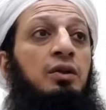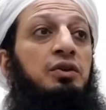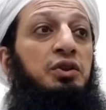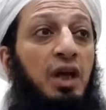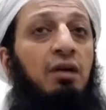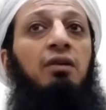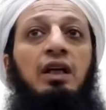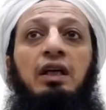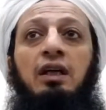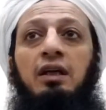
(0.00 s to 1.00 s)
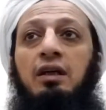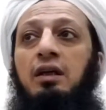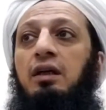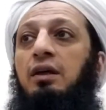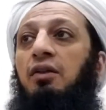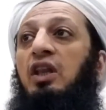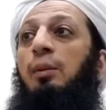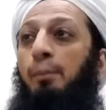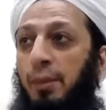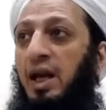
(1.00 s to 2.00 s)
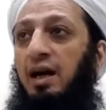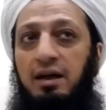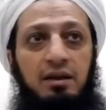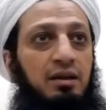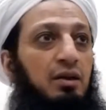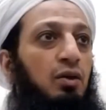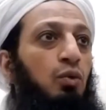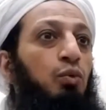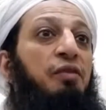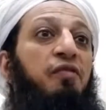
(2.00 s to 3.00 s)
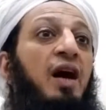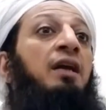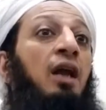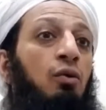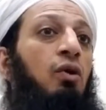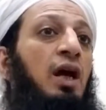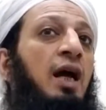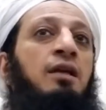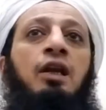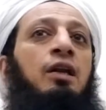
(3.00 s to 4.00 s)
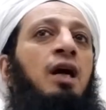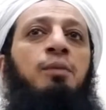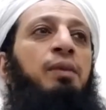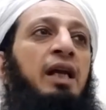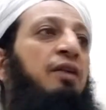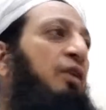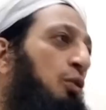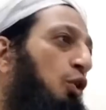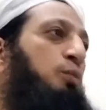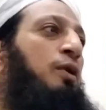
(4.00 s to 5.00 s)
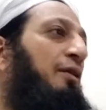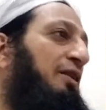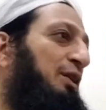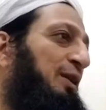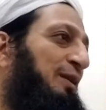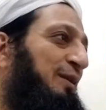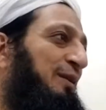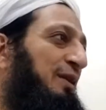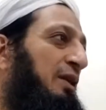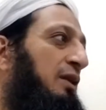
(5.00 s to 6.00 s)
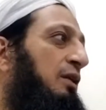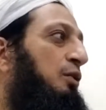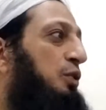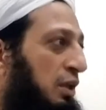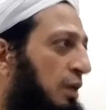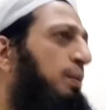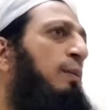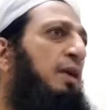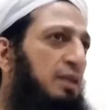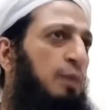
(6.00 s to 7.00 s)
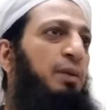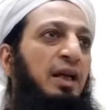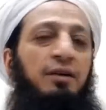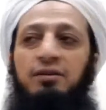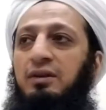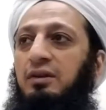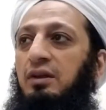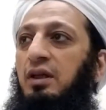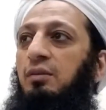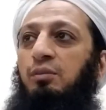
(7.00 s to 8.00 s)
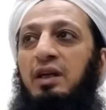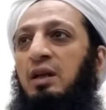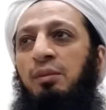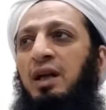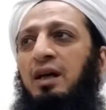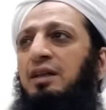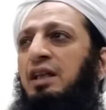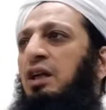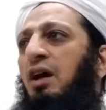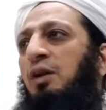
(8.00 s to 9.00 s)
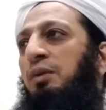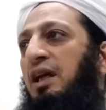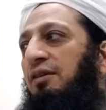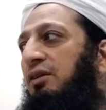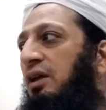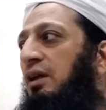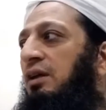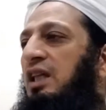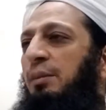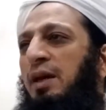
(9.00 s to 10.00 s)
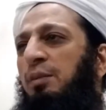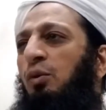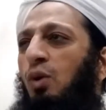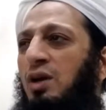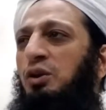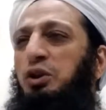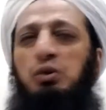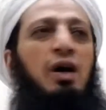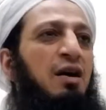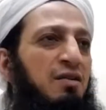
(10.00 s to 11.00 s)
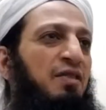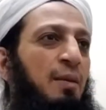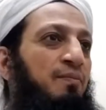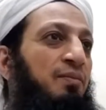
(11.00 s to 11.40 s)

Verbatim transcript: Generally, the mala we find in Quran did not believe in those prophets. General public did believe, but the mala did not believe. There may be one or two out of them,